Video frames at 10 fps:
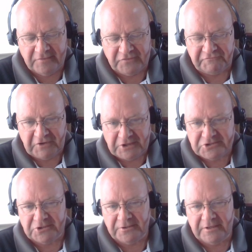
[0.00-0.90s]
it's a
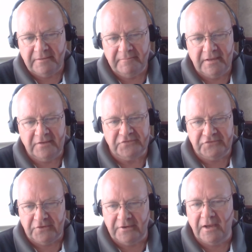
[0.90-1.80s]
fun journey. It's
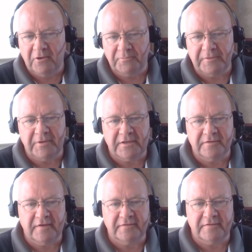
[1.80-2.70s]
a journey I hope that we
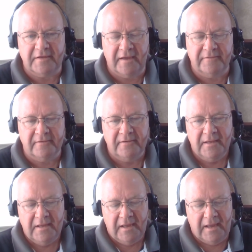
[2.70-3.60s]
can take together,
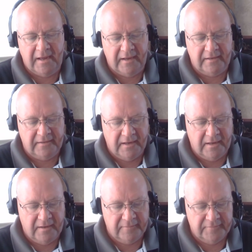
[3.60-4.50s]
and
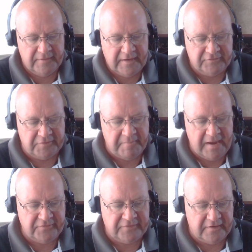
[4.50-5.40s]
uh, it's
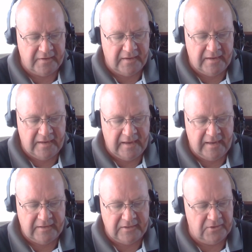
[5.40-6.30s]
amazing.
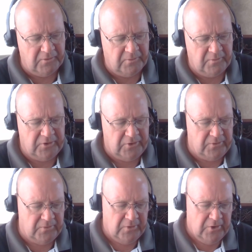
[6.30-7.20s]
You know,
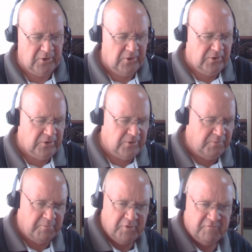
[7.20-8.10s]
you
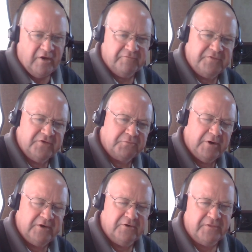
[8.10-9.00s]
you move off
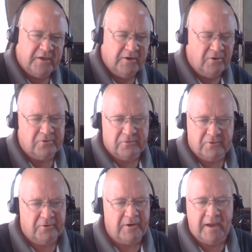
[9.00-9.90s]
this way and you're thinking,
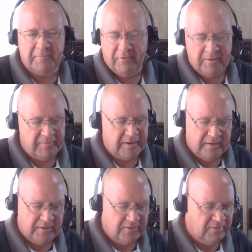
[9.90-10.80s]
oh crap, where am
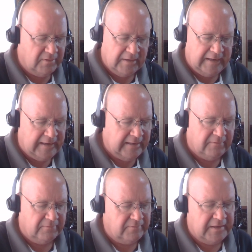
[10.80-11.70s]
I? You know, I,
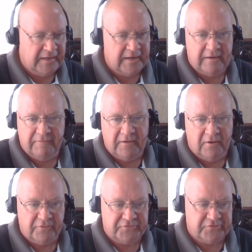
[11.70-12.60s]
I don't get it. And
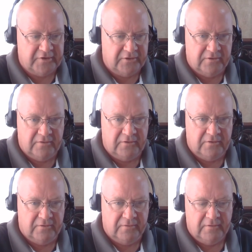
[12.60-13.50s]
then all of a sudden, you're
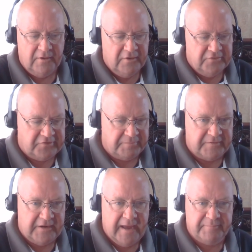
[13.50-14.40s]
you're
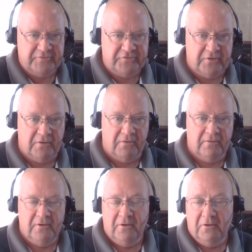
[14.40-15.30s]
something happens. You
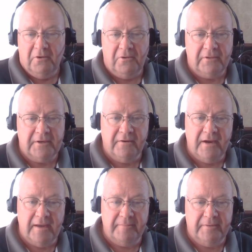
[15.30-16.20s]
go, holy
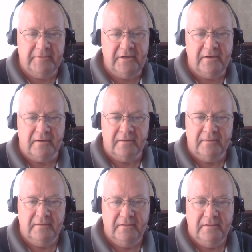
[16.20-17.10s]
crap, I'm here.
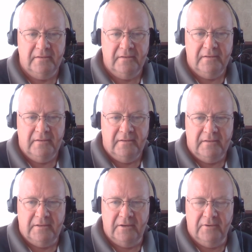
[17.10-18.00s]

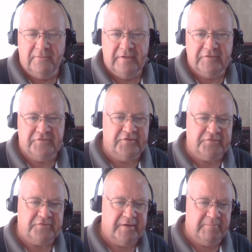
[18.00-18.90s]
You know, it's
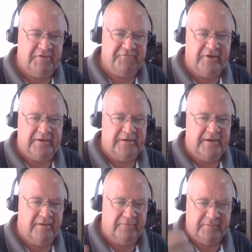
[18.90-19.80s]
just like me
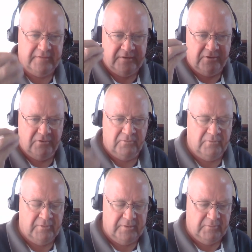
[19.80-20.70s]
finding out, that, you know,
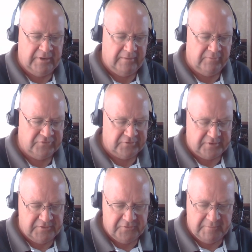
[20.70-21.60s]
when, when I was
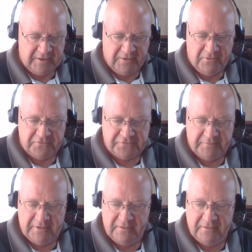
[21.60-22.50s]
looking through my goals,
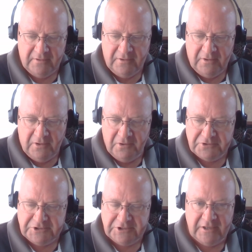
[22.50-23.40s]
I went,
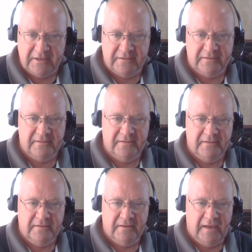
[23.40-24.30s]
oh shit,
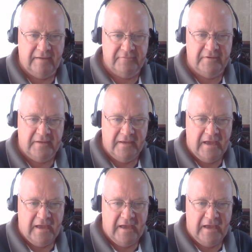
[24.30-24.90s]
I haven't,